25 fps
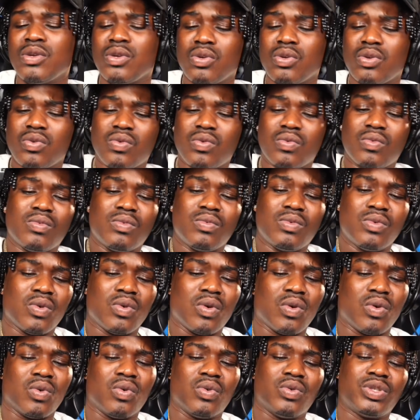You
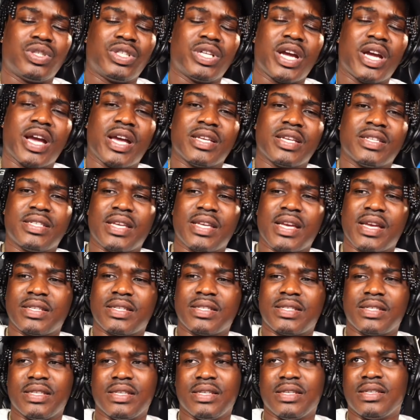know, Shaz
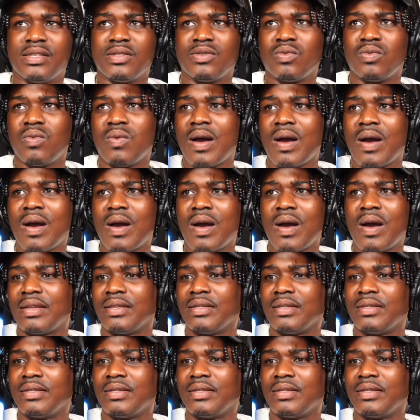Esty is wild.